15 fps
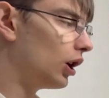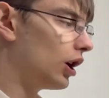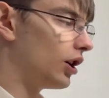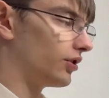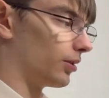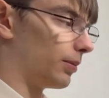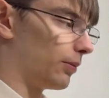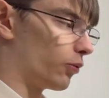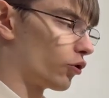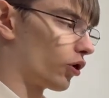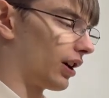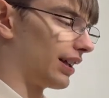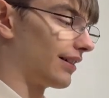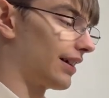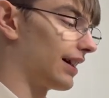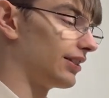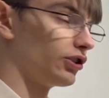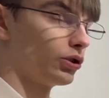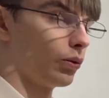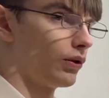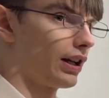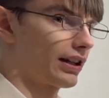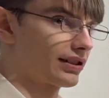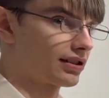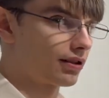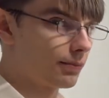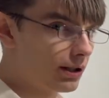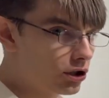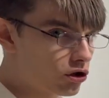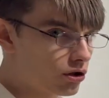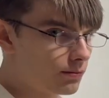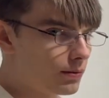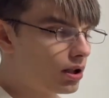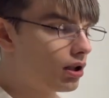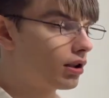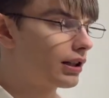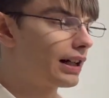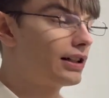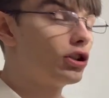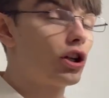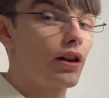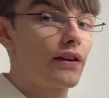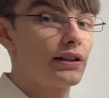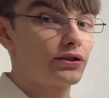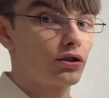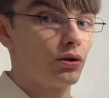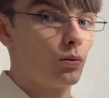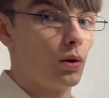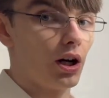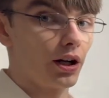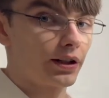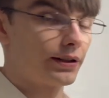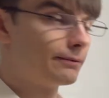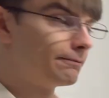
Some people try and cancel the exclamation mark, and none of that's going to work.